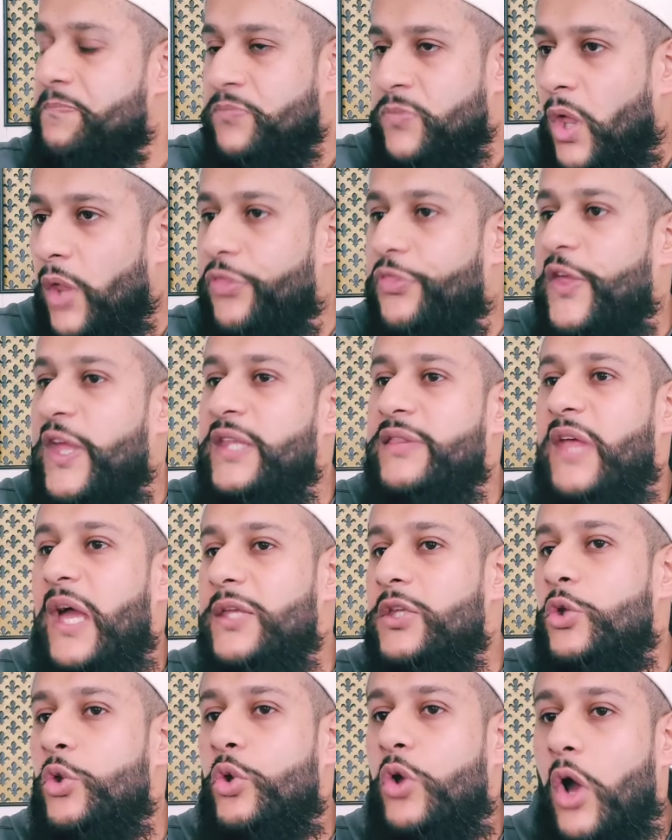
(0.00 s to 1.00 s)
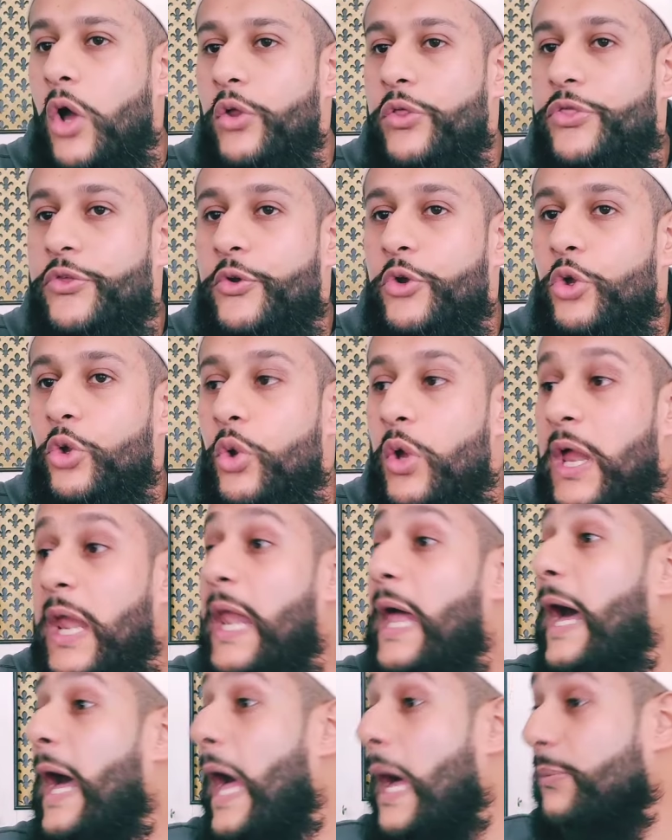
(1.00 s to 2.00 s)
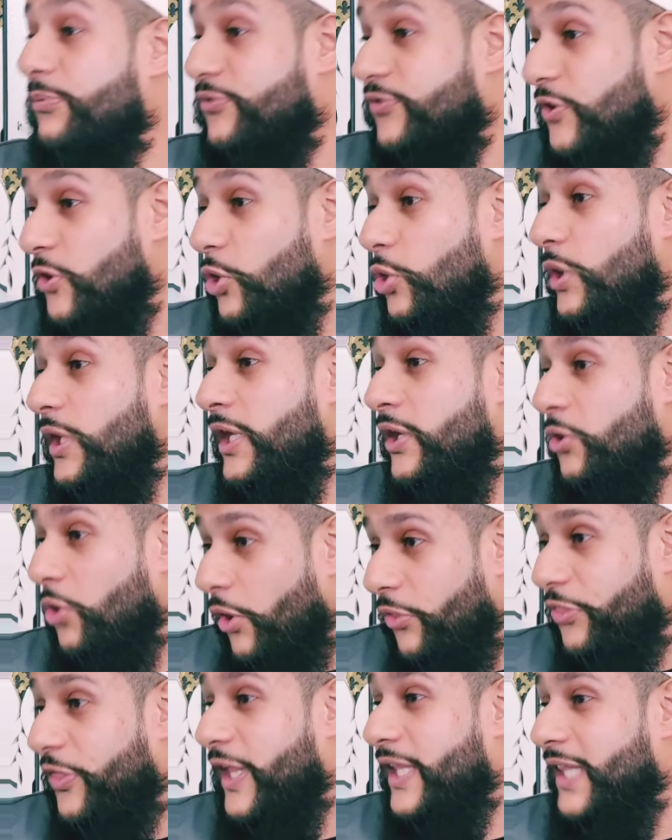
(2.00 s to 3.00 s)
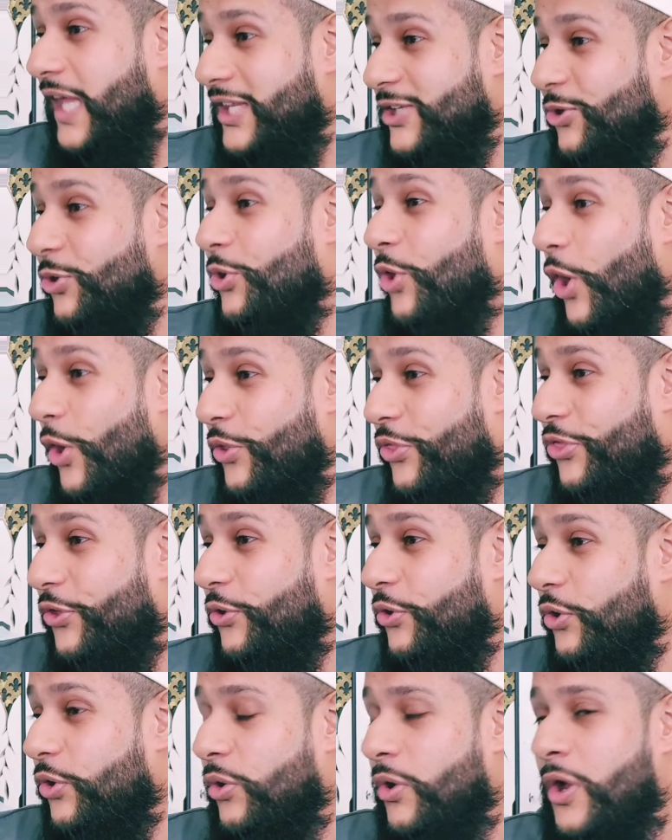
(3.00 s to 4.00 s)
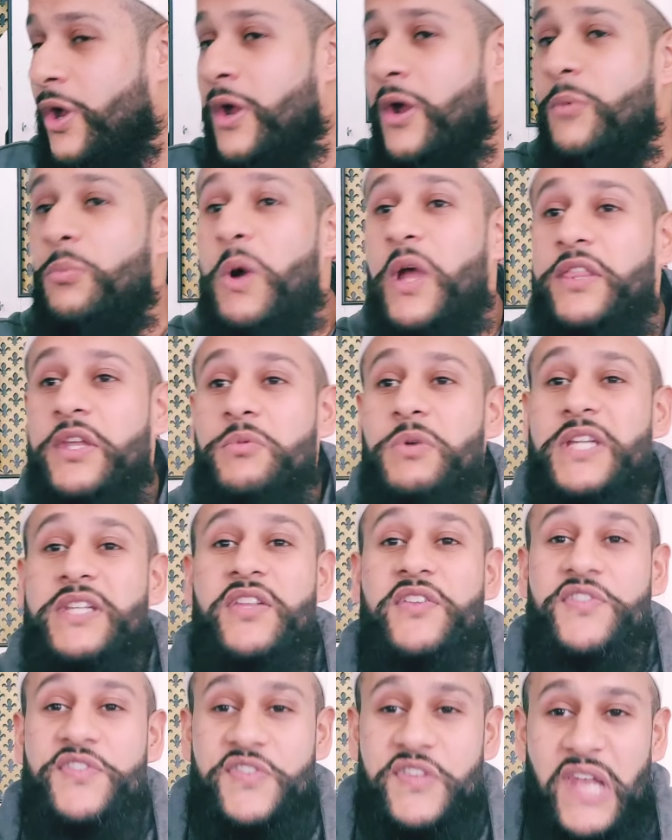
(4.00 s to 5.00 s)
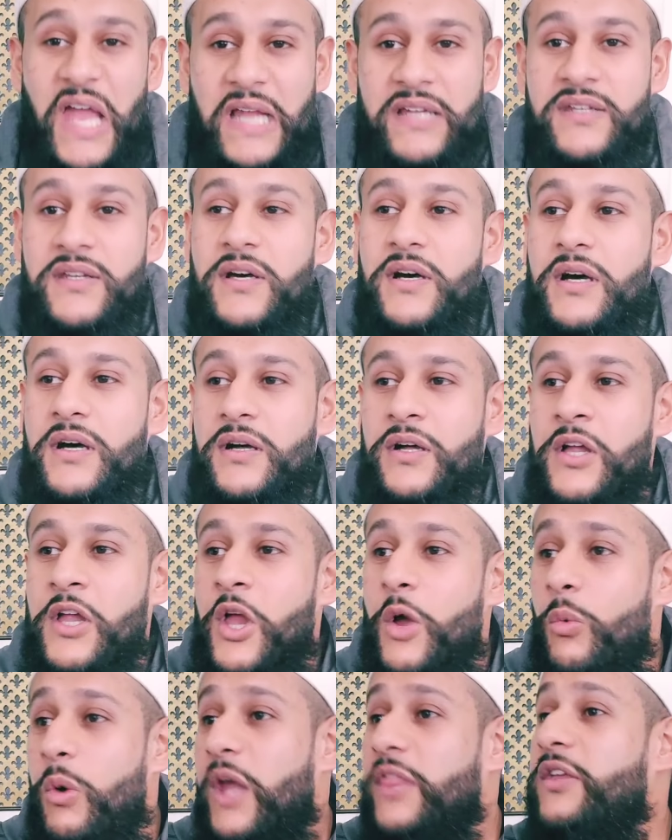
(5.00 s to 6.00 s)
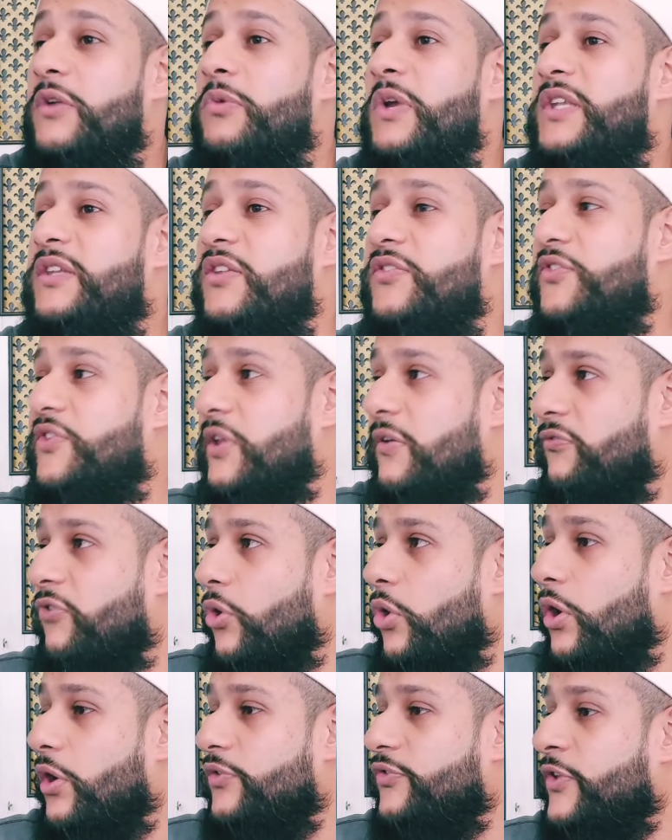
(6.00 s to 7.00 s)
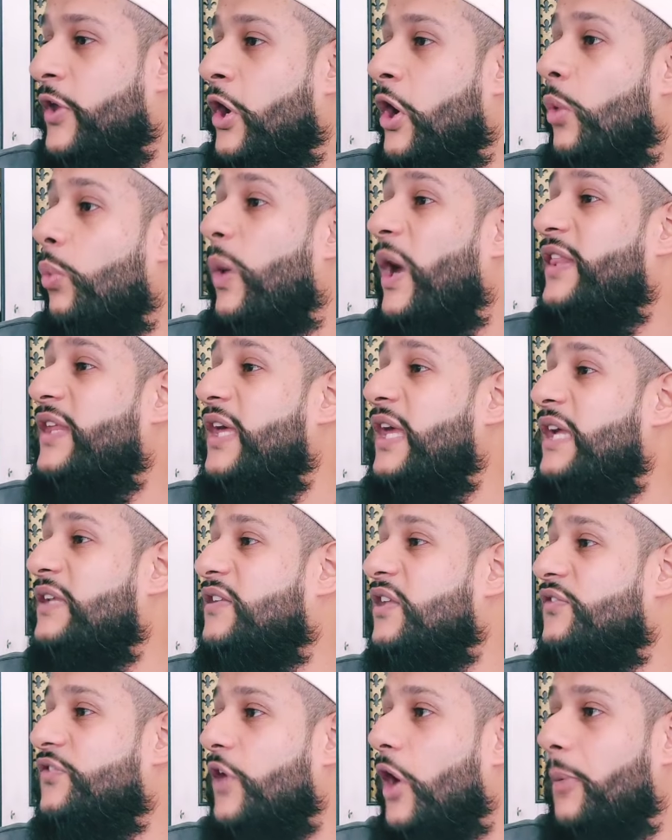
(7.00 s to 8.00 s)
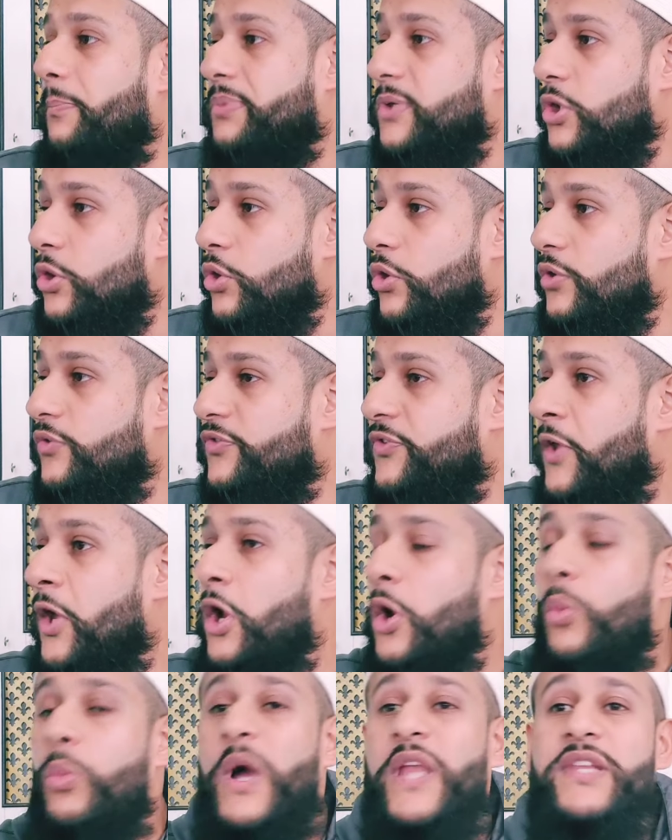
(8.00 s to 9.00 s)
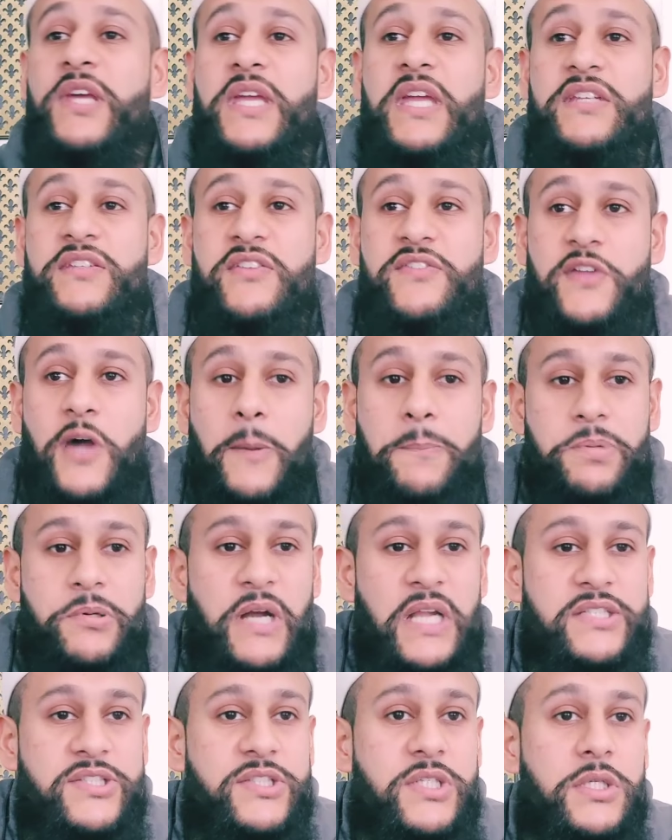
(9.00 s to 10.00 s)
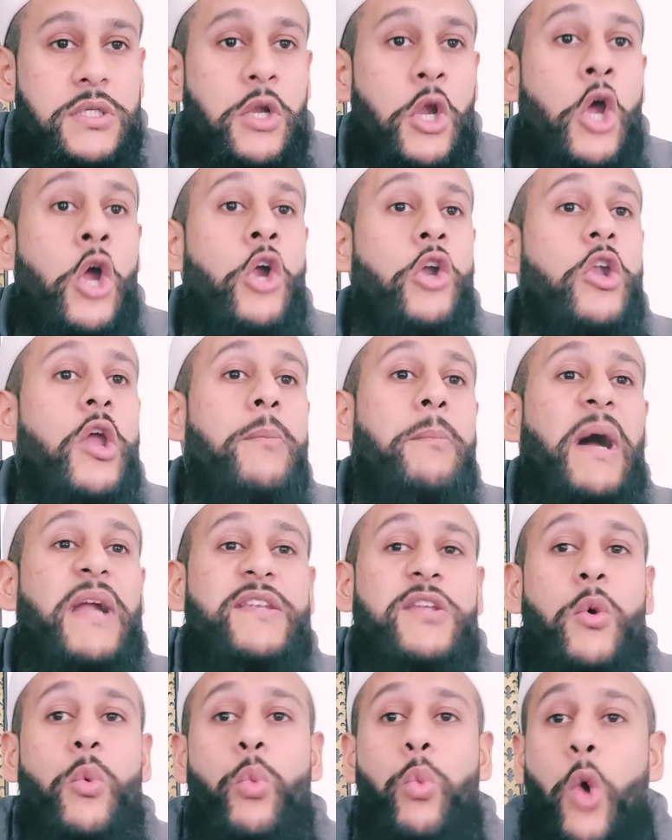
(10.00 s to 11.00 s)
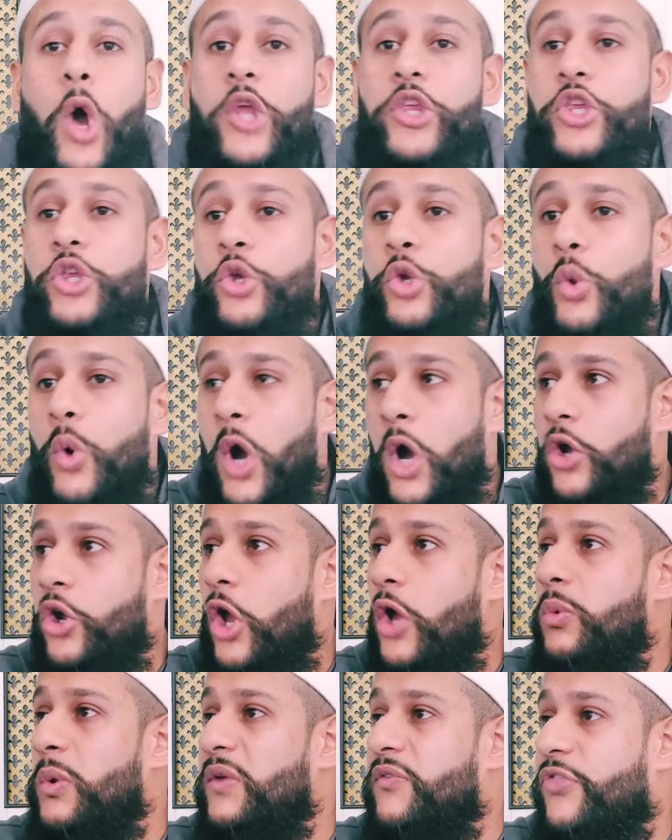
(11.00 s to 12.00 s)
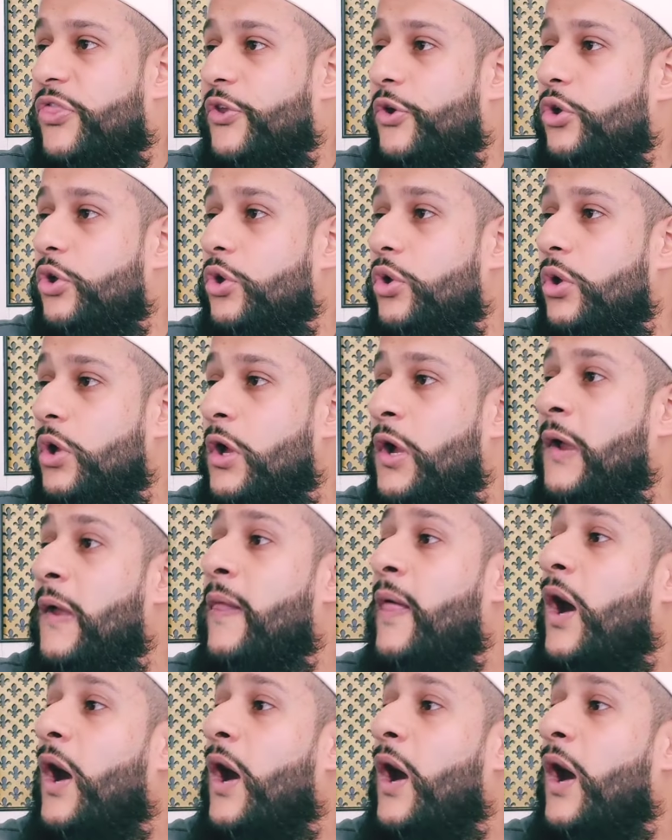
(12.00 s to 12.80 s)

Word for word: Nothing that you go through, absolutely nothing that you go through, whether it is slander, whether it is divorce, whether it is abuse, whether it is oppression, no matter what you are going through,